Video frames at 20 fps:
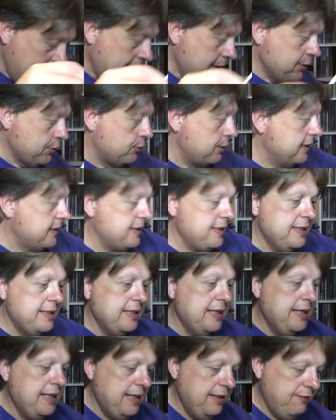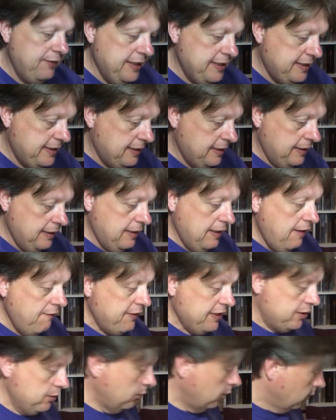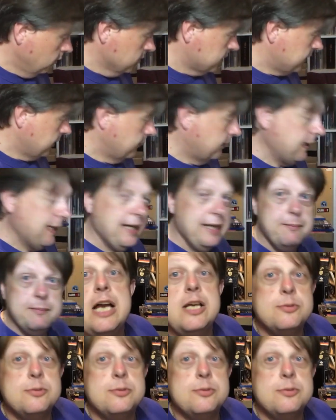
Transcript: interested to hear this. This also came,